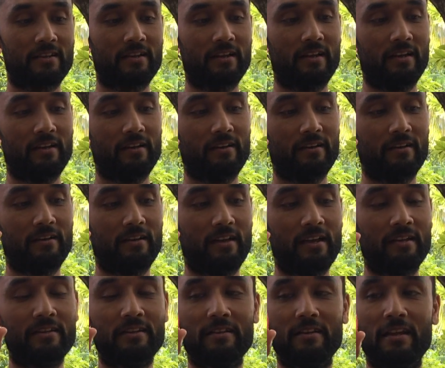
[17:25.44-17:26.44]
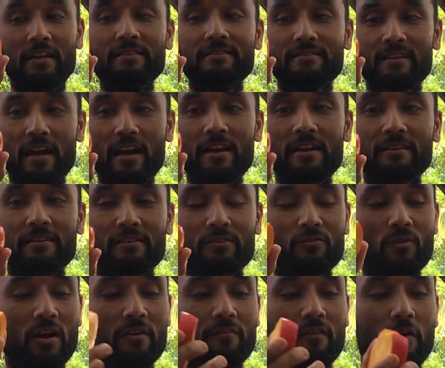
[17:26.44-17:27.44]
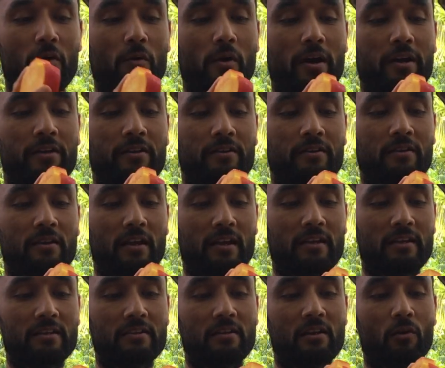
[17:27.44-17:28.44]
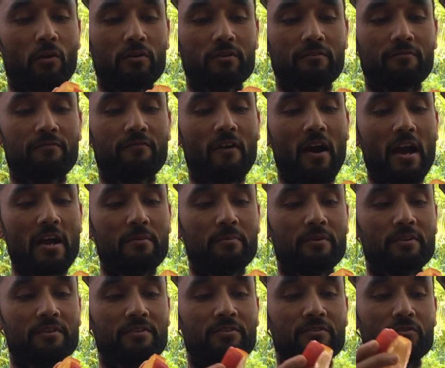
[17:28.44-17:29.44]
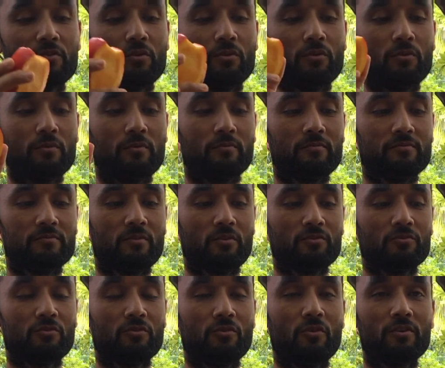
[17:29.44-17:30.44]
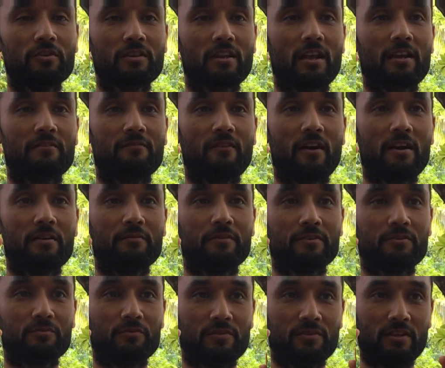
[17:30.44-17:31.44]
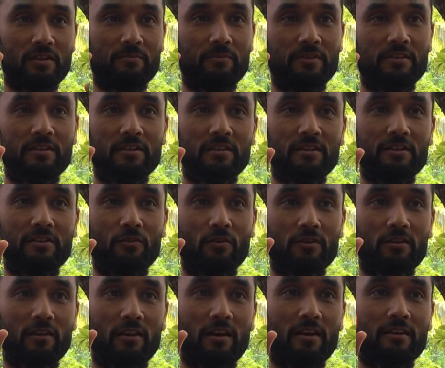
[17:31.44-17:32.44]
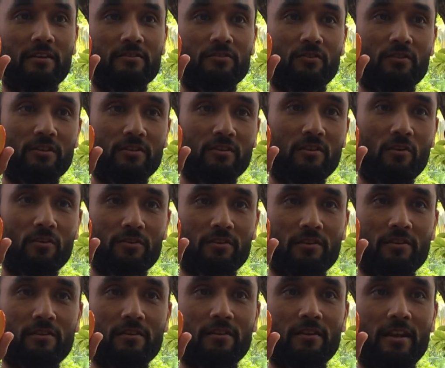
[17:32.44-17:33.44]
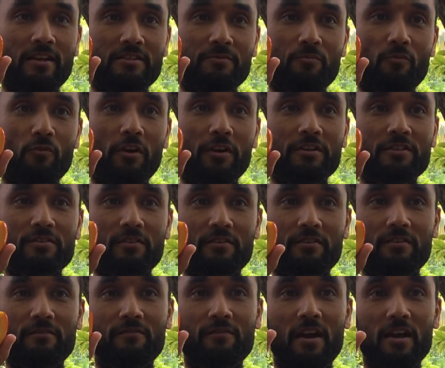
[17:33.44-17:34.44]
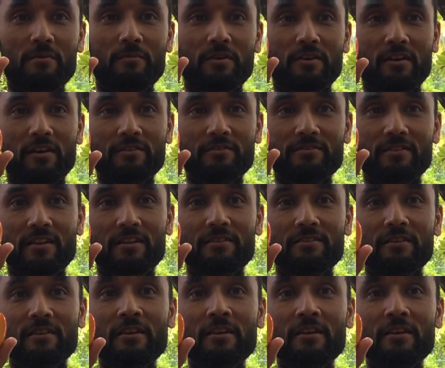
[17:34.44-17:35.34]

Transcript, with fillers: uh, in inside dwarf Hawaiian a lot of fibers so those who don't like fibers would immediately not like so it got a little less points on the fiber content